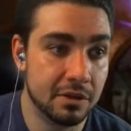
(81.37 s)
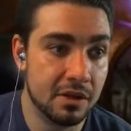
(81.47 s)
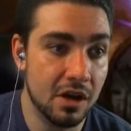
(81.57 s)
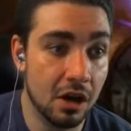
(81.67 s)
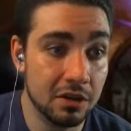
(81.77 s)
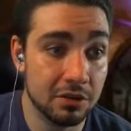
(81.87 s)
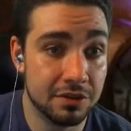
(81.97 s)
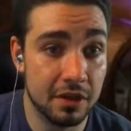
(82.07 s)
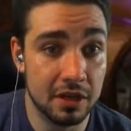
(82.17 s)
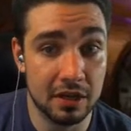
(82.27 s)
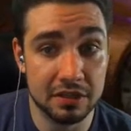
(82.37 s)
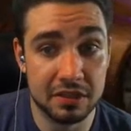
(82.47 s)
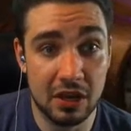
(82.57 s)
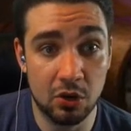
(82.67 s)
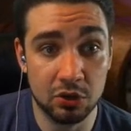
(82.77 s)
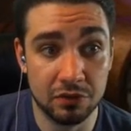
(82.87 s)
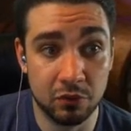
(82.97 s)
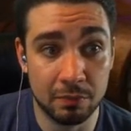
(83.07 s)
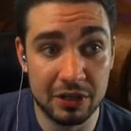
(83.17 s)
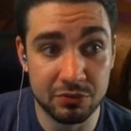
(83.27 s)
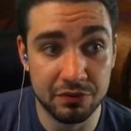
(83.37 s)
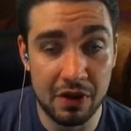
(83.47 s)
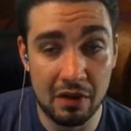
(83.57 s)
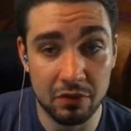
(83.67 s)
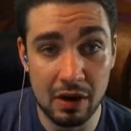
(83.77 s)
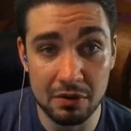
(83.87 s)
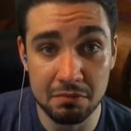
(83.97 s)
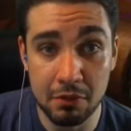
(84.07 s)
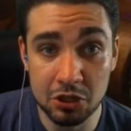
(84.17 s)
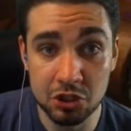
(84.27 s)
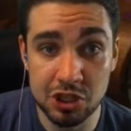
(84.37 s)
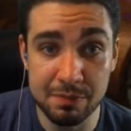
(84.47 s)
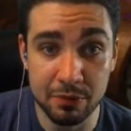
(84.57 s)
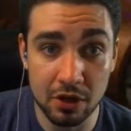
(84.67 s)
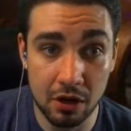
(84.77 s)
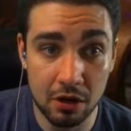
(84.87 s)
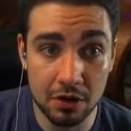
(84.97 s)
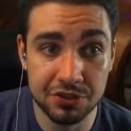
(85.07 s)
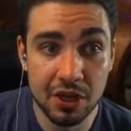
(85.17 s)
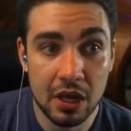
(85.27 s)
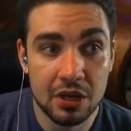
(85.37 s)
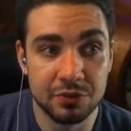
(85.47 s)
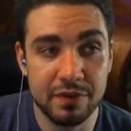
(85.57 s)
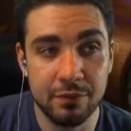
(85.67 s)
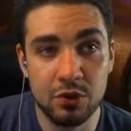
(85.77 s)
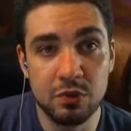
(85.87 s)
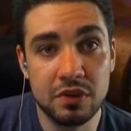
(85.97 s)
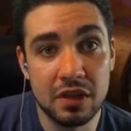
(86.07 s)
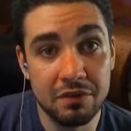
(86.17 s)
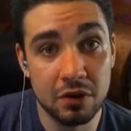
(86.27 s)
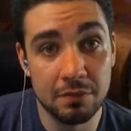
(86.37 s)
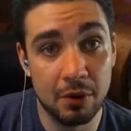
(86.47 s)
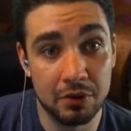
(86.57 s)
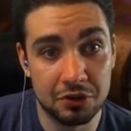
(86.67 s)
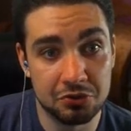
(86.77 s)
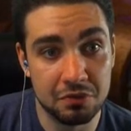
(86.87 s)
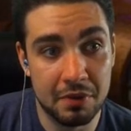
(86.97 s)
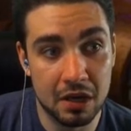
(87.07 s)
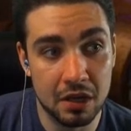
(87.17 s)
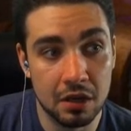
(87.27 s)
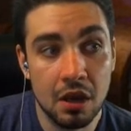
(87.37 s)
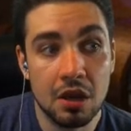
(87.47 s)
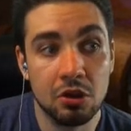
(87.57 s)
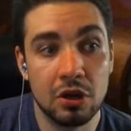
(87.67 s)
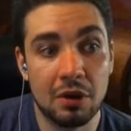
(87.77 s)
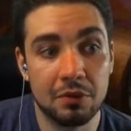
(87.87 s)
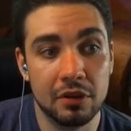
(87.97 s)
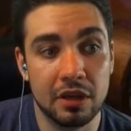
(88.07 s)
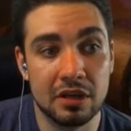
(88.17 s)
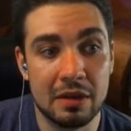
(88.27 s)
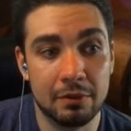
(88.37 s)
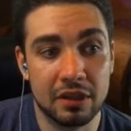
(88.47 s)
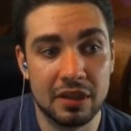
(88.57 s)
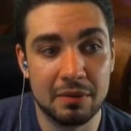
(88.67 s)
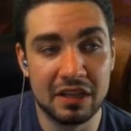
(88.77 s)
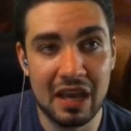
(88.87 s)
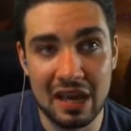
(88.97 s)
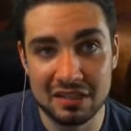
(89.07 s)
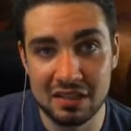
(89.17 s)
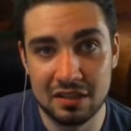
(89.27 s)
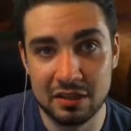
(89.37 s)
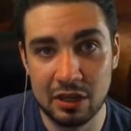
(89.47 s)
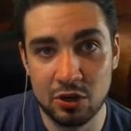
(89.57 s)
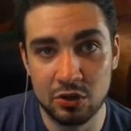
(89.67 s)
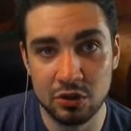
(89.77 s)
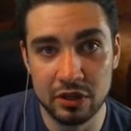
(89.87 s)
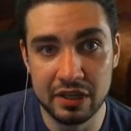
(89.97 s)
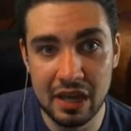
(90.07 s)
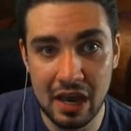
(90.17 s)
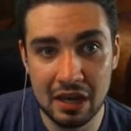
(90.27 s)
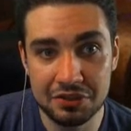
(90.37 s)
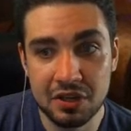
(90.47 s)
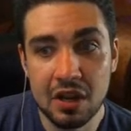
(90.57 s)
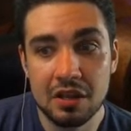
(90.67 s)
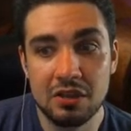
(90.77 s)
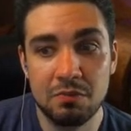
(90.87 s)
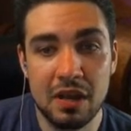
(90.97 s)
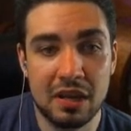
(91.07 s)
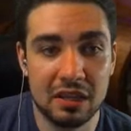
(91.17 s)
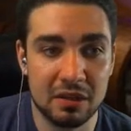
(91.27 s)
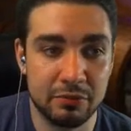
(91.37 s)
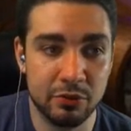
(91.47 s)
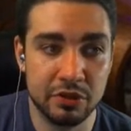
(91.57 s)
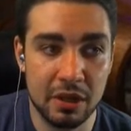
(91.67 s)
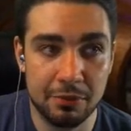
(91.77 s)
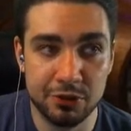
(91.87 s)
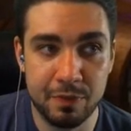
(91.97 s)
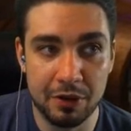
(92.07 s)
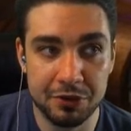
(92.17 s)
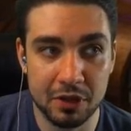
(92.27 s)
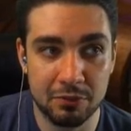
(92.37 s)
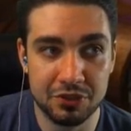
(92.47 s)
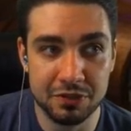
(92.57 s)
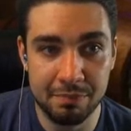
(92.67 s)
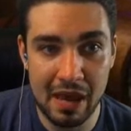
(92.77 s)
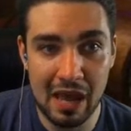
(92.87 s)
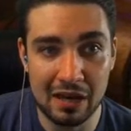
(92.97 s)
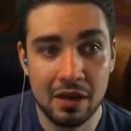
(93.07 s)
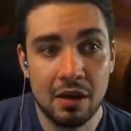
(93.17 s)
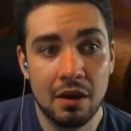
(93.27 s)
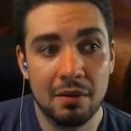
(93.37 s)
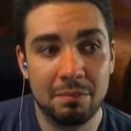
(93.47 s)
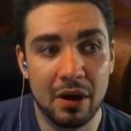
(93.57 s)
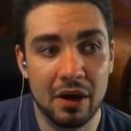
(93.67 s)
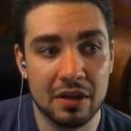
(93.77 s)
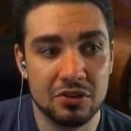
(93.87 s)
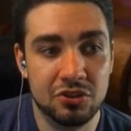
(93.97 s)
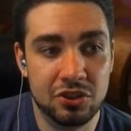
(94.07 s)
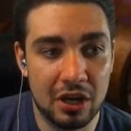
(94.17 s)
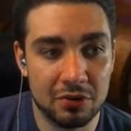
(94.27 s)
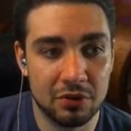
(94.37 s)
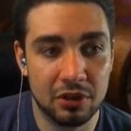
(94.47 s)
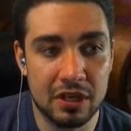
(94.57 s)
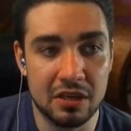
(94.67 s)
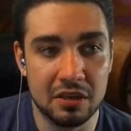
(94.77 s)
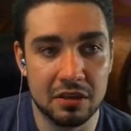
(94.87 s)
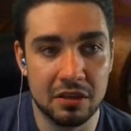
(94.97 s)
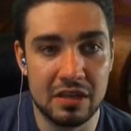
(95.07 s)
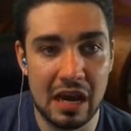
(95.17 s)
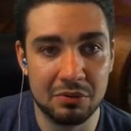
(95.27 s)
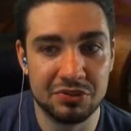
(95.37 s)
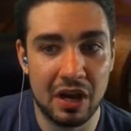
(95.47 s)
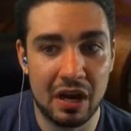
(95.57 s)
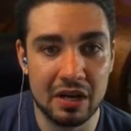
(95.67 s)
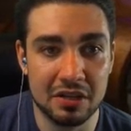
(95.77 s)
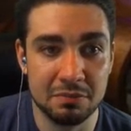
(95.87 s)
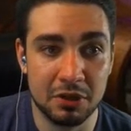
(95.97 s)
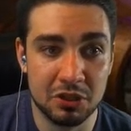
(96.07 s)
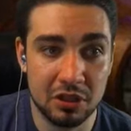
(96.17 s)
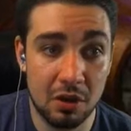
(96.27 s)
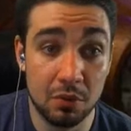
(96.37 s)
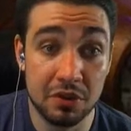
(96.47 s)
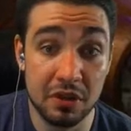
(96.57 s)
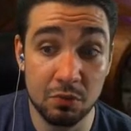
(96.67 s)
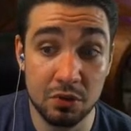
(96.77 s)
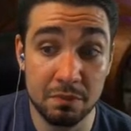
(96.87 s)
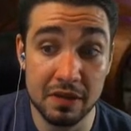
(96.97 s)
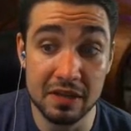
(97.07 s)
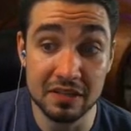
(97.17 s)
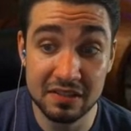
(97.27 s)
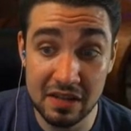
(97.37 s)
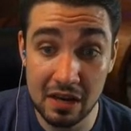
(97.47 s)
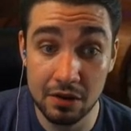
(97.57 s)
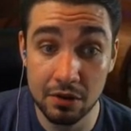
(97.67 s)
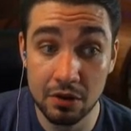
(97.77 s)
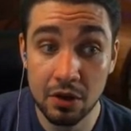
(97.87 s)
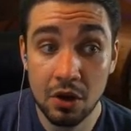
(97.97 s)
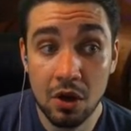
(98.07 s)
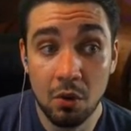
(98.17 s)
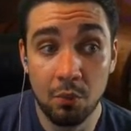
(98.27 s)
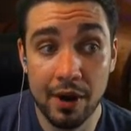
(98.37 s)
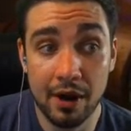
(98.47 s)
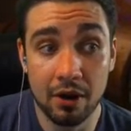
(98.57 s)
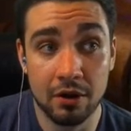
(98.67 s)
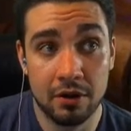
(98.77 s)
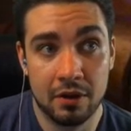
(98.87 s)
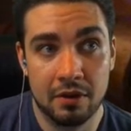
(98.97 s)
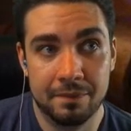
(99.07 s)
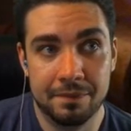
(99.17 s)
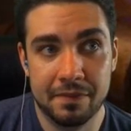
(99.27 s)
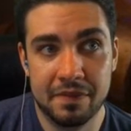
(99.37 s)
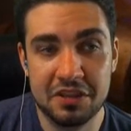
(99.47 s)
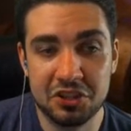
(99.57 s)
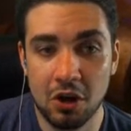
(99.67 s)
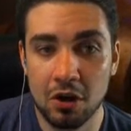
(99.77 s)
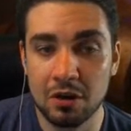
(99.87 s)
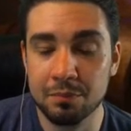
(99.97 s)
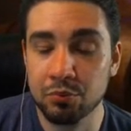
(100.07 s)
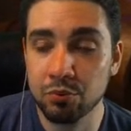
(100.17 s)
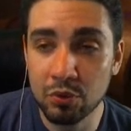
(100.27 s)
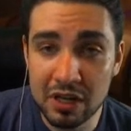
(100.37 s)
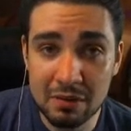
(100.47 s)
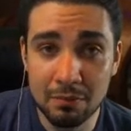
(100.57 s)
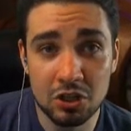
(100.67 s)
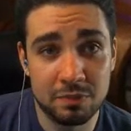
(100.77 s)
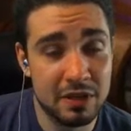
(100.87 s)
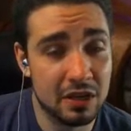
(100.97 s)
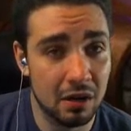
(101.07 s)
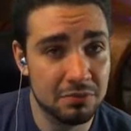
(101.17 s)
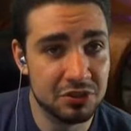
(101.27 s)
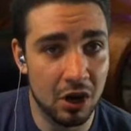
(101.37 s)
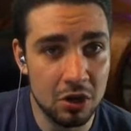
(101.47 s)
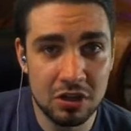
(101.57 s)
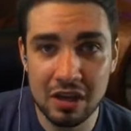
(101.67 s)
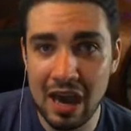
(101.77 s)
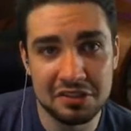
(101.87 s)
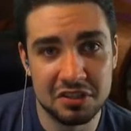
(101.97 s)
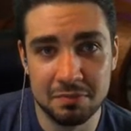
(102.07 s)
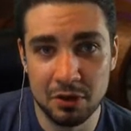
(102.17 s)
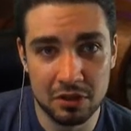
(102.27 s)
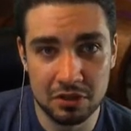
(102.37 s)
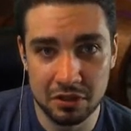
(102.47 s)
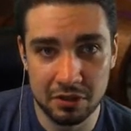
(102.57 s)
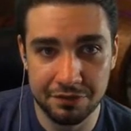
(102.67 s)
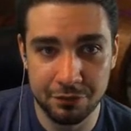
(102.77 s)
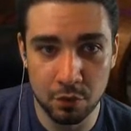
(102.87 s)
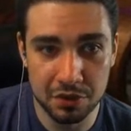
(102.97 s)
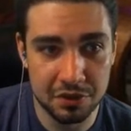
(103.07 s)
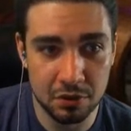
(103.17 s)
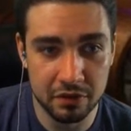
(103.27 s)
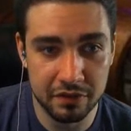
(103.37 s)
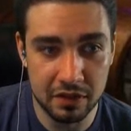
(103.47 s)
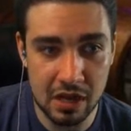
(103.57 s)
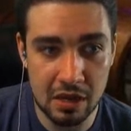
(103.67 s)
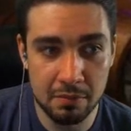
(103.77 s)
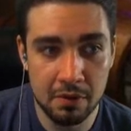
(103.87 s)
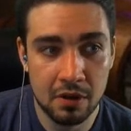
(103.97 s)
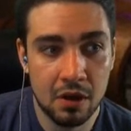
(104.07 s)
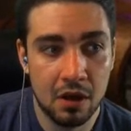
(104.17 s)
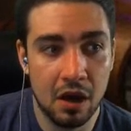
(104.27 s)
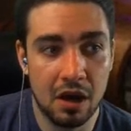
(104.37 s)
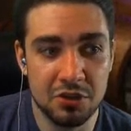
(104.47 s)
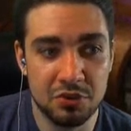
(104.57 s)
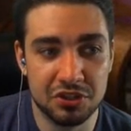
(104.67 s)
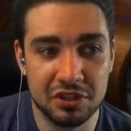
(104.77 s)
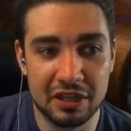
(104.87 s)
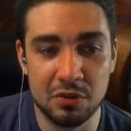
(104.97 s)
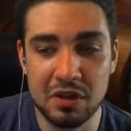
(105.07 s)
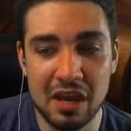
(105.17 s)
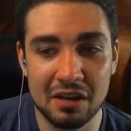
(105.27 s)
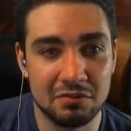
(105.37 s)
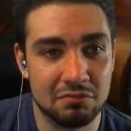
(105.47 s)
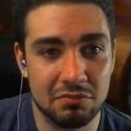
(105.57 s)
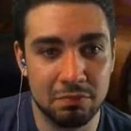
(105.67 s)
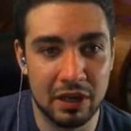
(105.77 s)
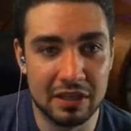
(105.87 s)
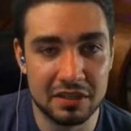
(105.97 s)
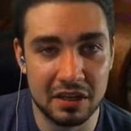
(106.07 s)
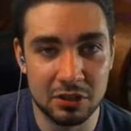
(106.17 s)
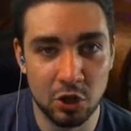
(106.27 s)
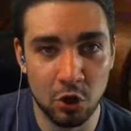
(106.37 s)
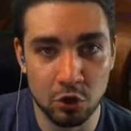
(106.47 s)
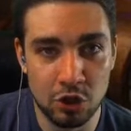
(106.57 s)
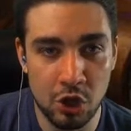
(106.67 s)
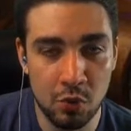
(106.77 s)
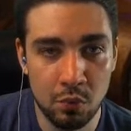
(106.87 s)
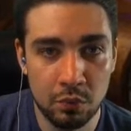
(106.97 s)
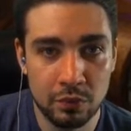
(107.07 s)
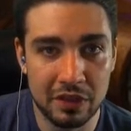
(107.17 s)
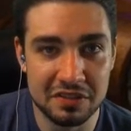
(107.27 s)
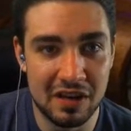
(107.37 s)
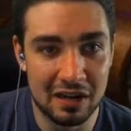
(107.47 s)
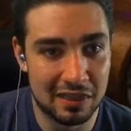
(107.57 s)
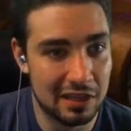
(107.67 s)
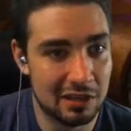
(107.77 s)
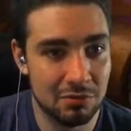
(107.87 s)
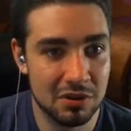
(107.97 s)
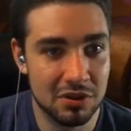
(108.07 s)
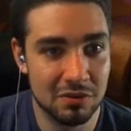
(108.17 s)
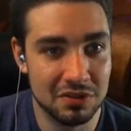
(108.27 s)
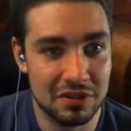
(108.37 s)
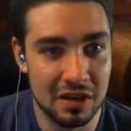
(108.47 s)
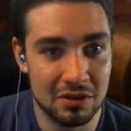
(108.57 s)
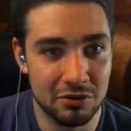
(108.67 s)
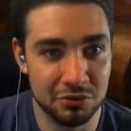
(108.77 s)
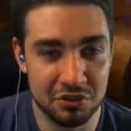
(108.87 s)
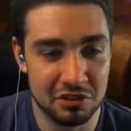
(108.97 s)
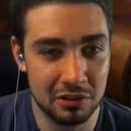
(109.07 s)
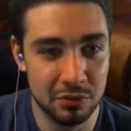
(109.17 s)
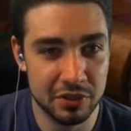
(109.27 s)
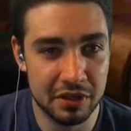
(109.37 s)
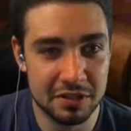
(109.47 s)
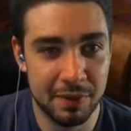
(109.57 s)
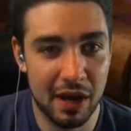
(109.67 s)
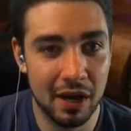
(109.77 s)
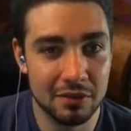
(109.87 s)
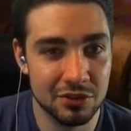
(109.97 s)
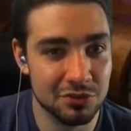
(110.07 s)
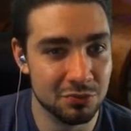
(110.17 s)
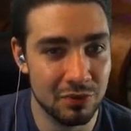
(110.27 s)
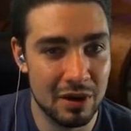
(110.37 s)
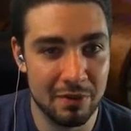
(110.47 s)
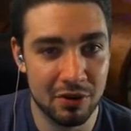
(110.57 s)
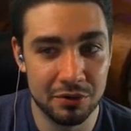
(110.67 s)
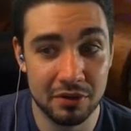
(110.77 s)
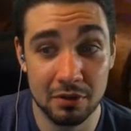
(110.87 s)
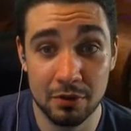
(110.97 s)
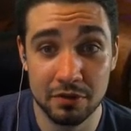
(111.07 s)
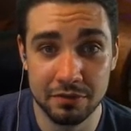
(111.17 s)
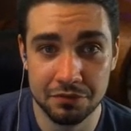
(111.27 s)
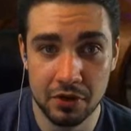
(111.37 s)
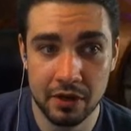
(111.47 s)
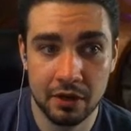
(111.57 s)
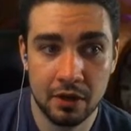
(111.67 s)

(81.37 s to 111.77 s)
The other thing is that older formats revolve around much cheaper cards, so even when you give your opponent extra mana, you're not really enabling them to cast anything they couldn't already cast. You may get them to a double spell turn, which is bad, but generally the downside is much lower than it would be in Standard, where this card pretty much becomes uncastable until the 4th turn of the game. You can't play this on turn 2. That's not a thing you can do in Standard. You'll just lose on the spot, just rampant growthing your opponent for free.